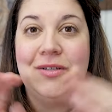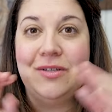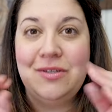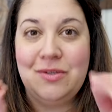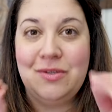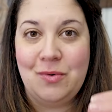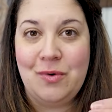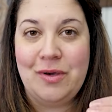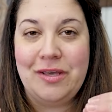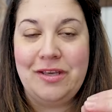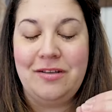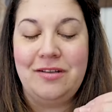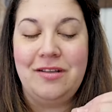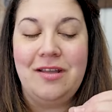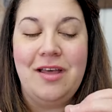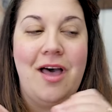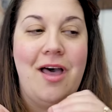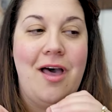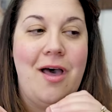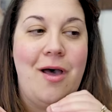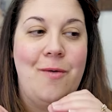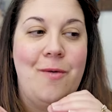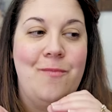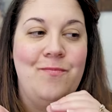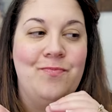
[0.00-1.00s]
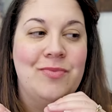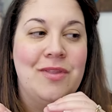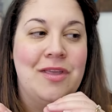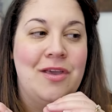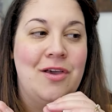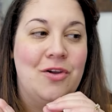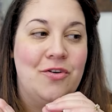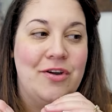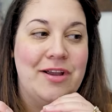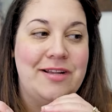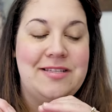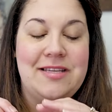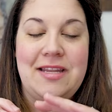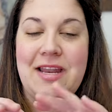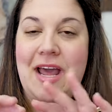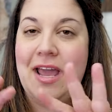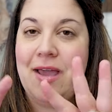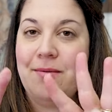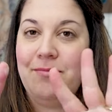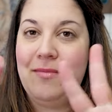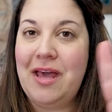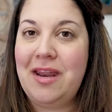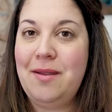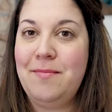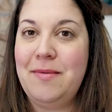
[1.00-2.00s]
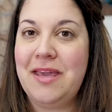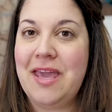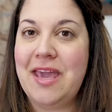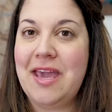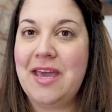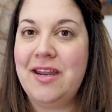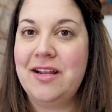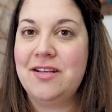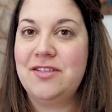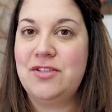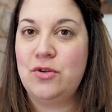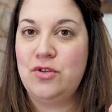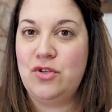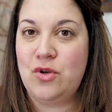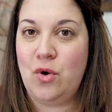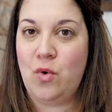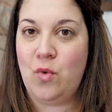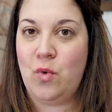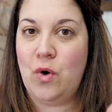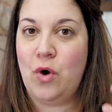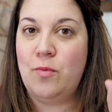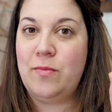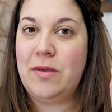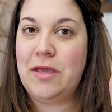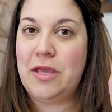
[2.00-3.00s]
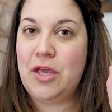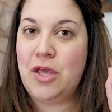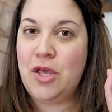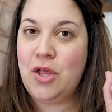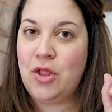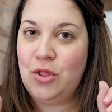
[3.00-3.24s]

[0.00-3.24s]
oil. Um, granted, I am not a mechanic, so don't quote me.